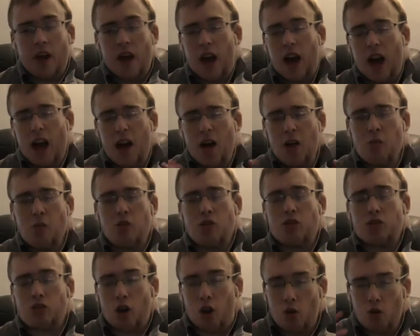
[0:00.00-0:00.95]
How
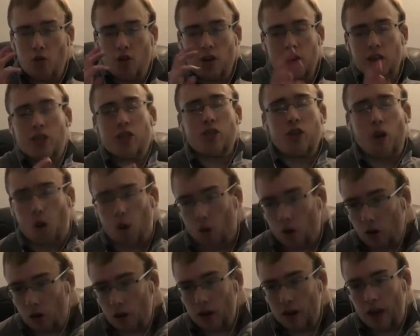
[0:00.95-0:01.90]
would Tony
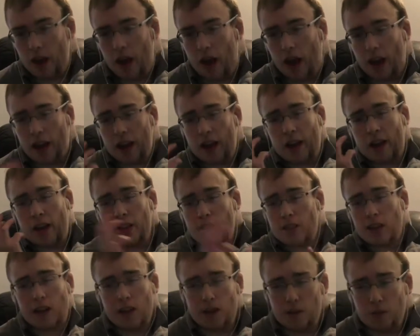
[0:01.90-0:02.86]
Stark and
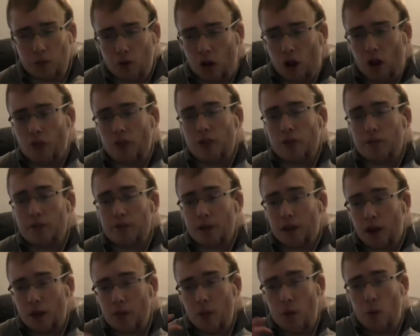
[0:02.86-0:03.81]
Steve Rogers
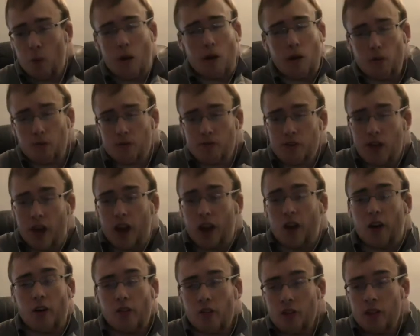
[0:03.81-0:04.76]
become aware of
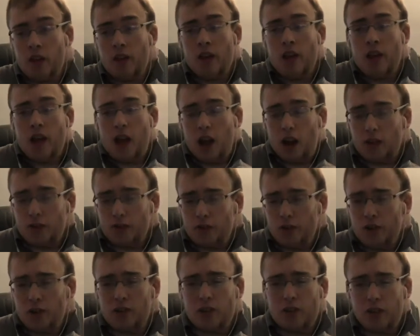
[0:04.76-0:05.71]
Thanos? And at
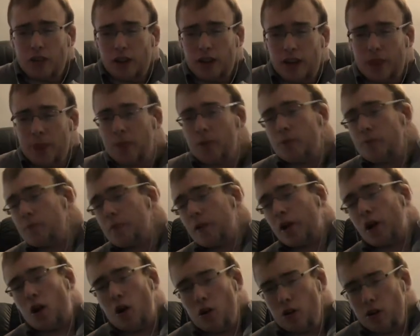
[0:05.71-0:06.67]
first I'm like, yes, they're the
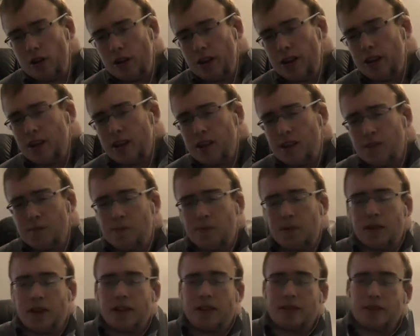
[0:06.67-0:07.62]
Guardians,
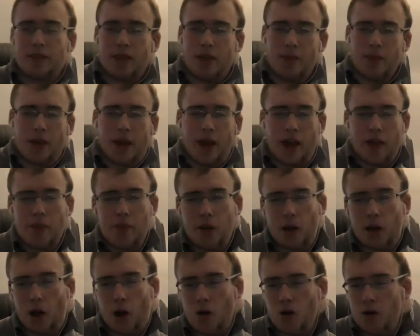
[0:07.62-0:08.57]
but then again, the
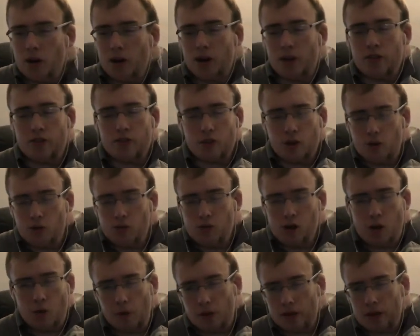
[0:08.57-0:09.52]
Guardians don't
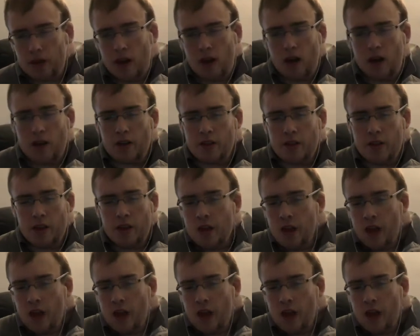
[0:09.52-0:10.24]
know a ton.